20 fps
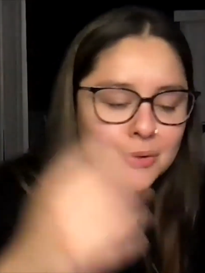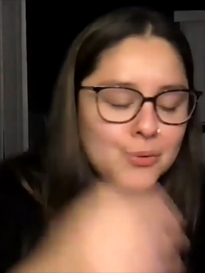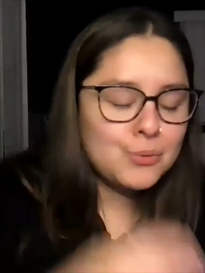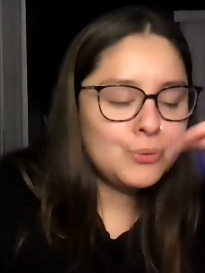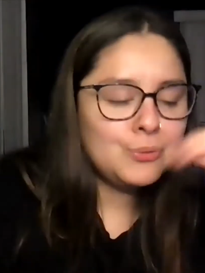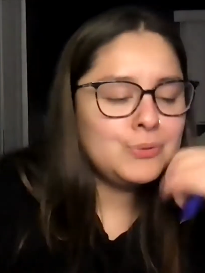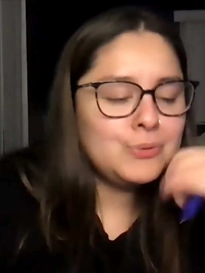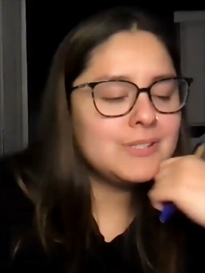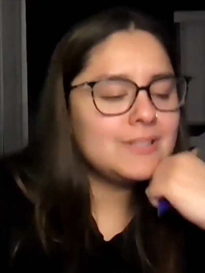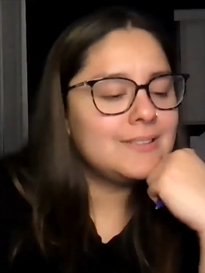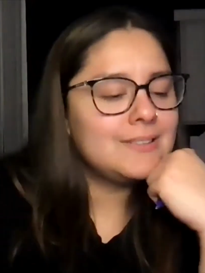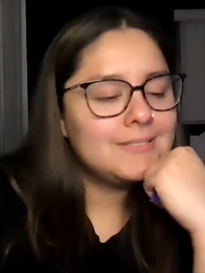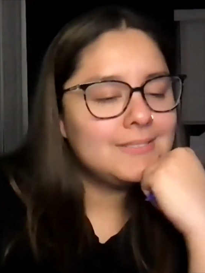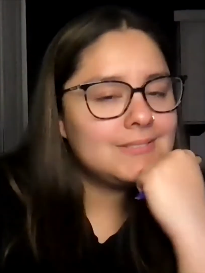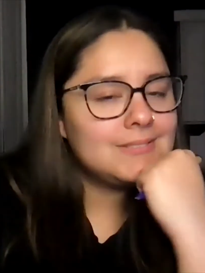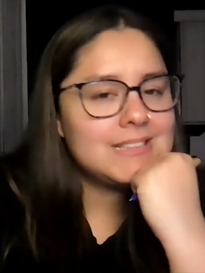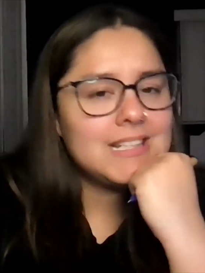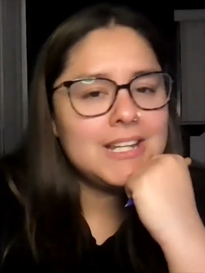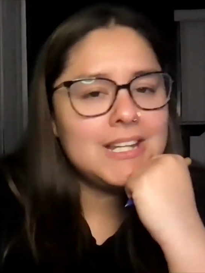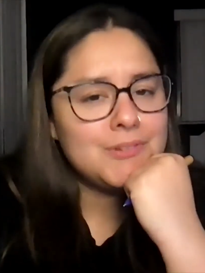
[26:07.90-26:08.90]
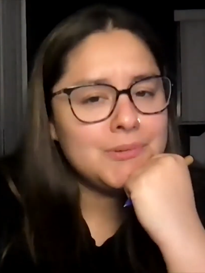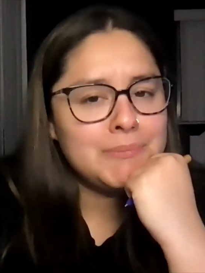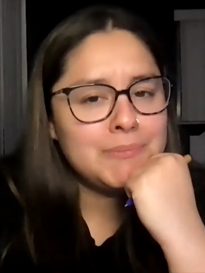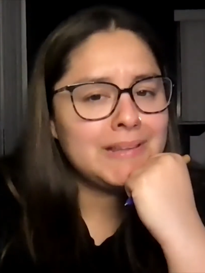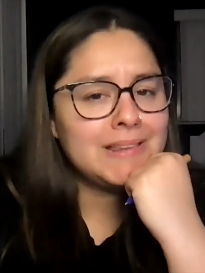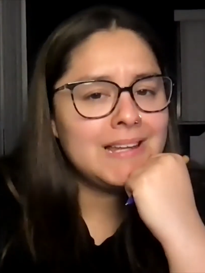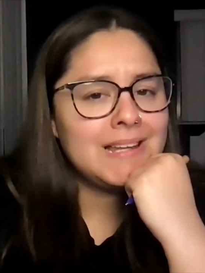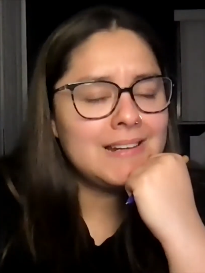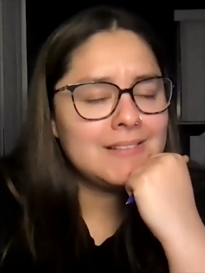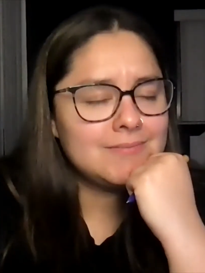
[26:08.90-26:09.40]
cruel to even
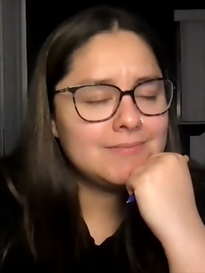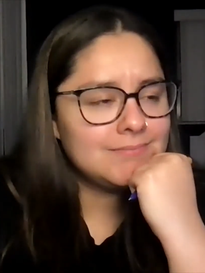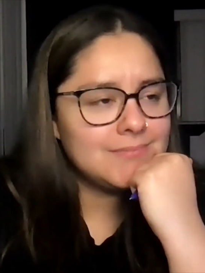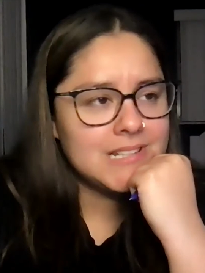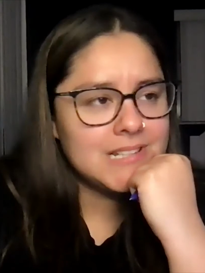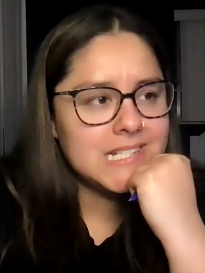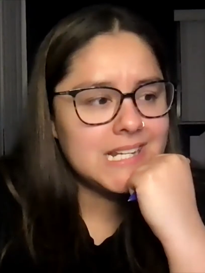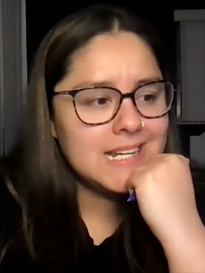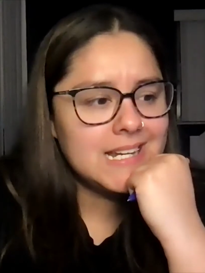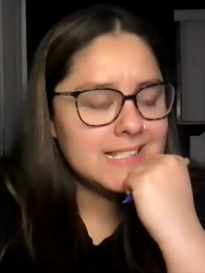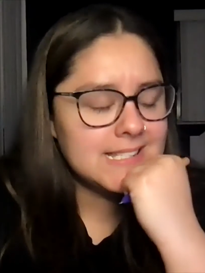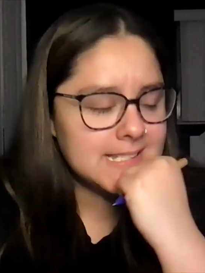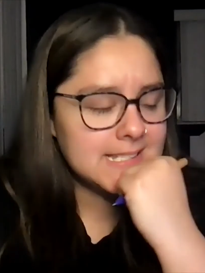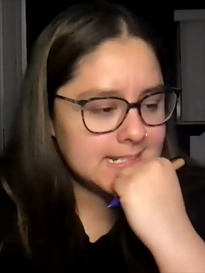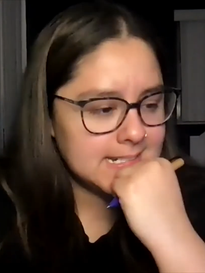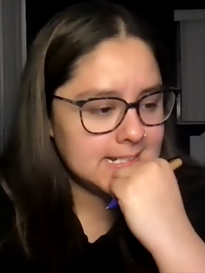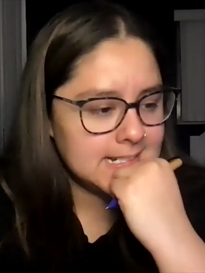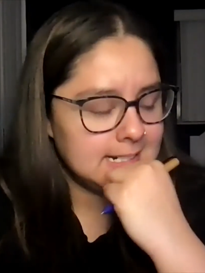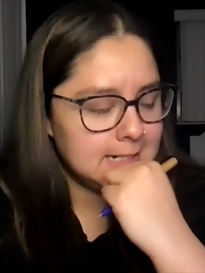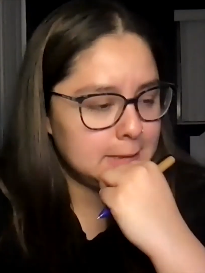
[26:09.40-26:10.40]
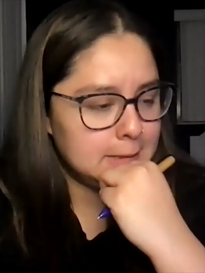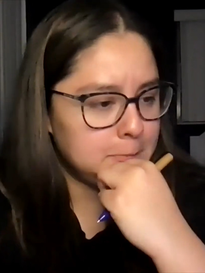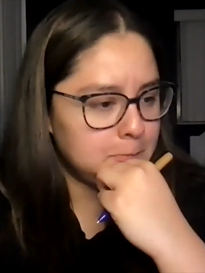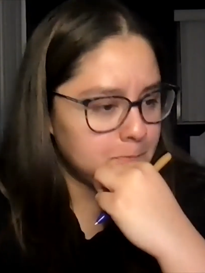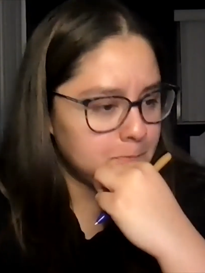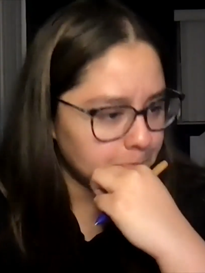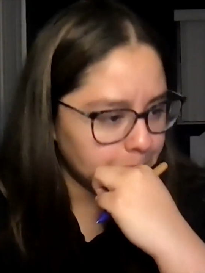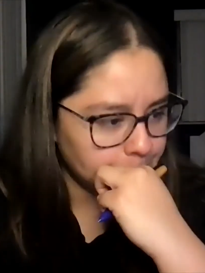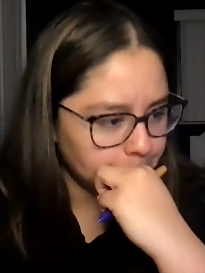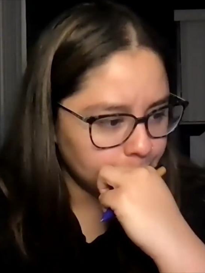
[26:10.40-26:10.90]
make that a test, or
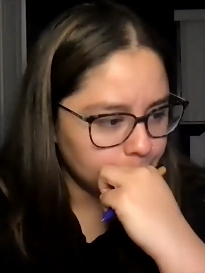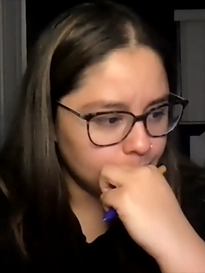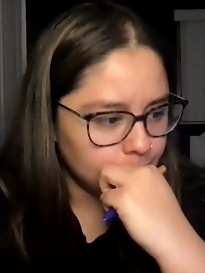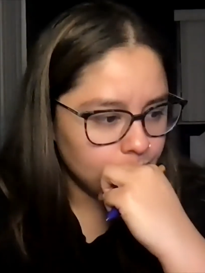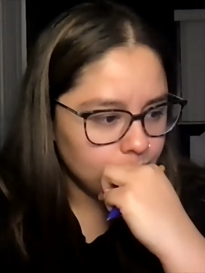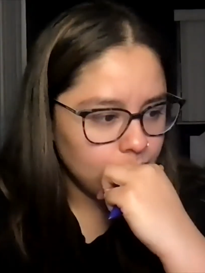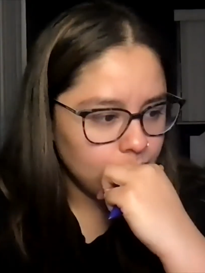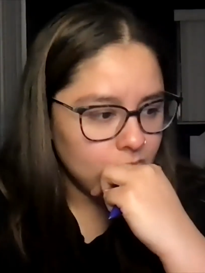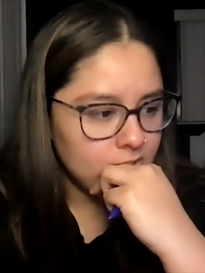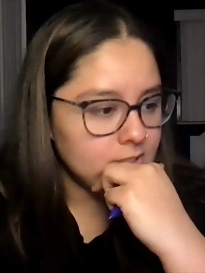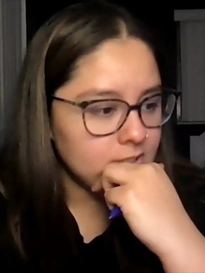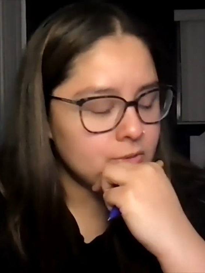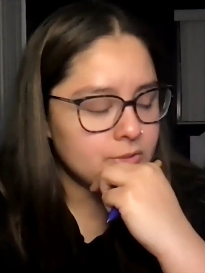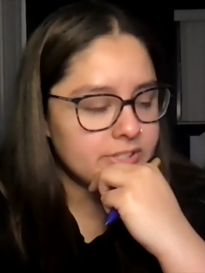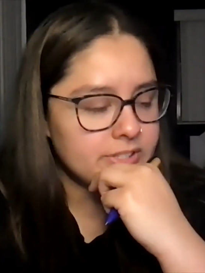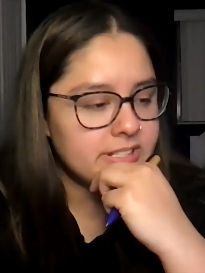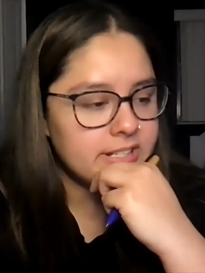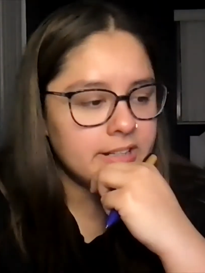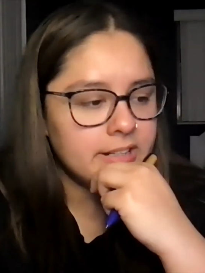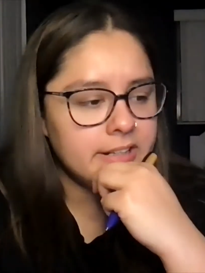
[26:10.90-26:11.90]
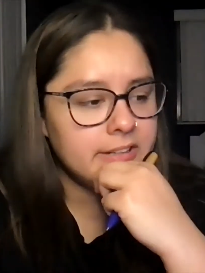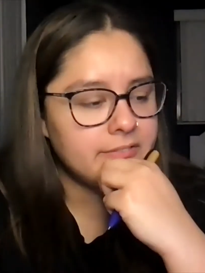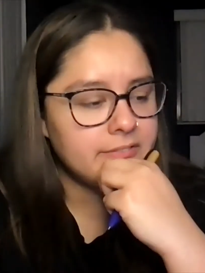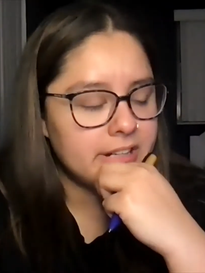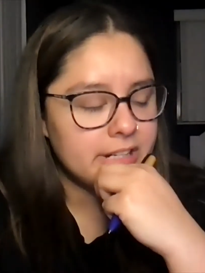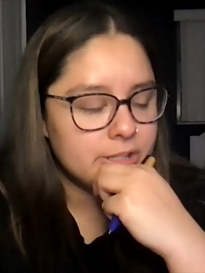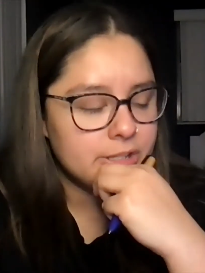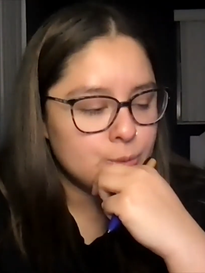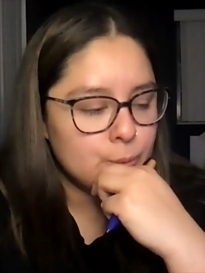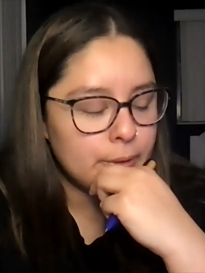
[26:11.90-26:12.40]
study of
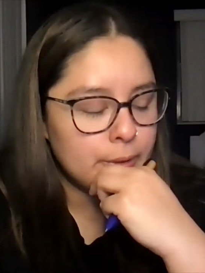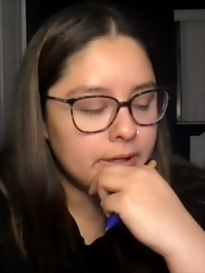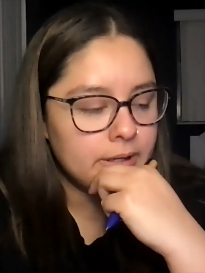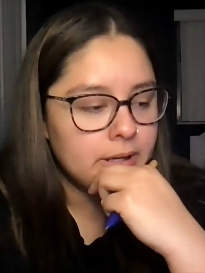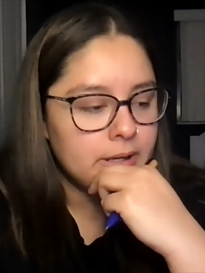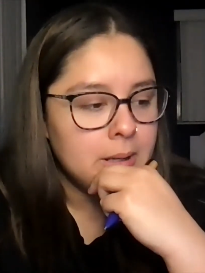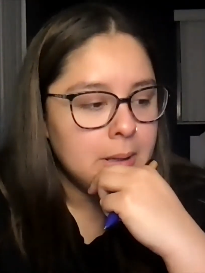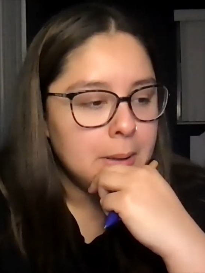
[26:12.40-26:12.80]
any sort.